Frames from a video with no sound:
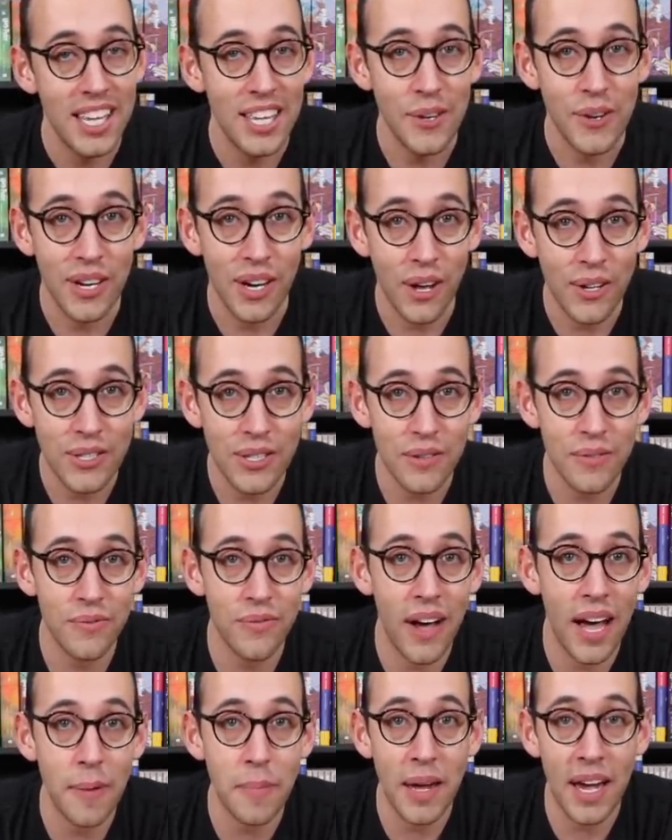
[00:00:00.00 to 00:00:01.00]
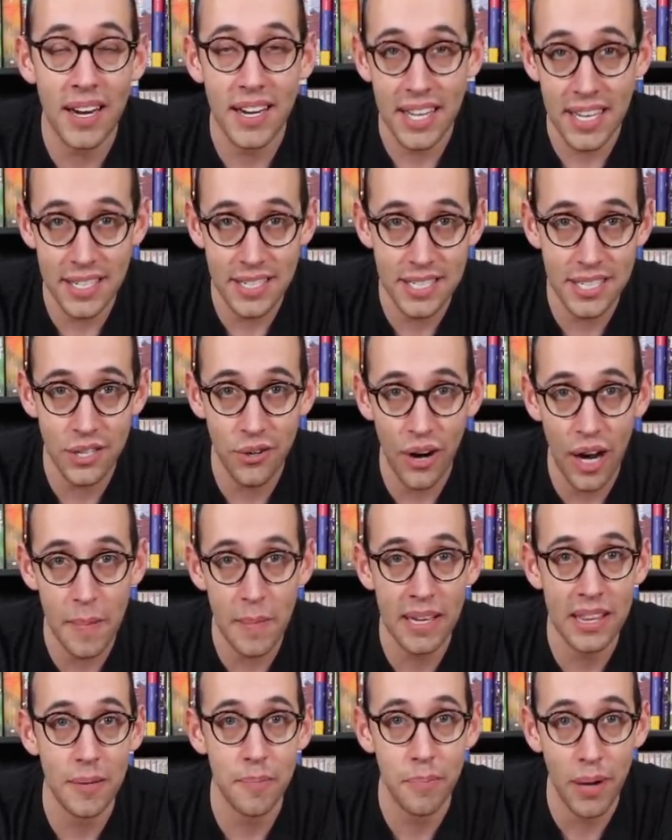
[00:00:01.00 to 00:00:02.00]
You can also find me on
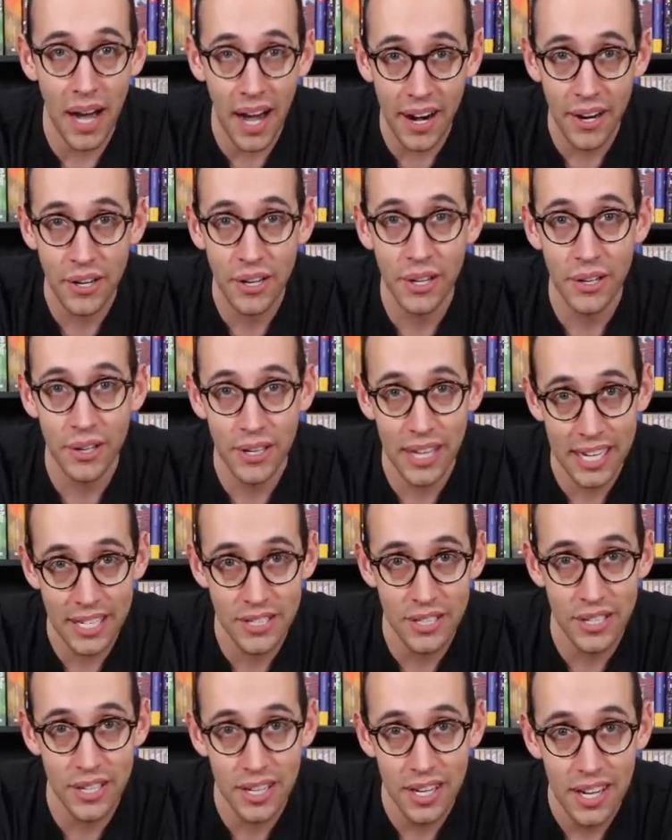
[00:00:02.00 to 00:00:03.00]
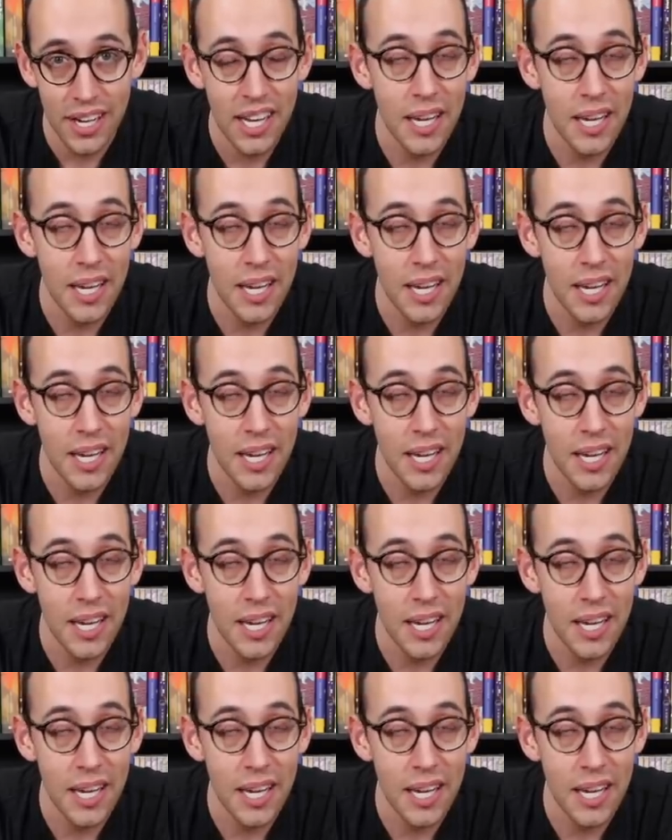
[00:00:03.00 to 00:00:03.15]
Instagram at The Potter Collector.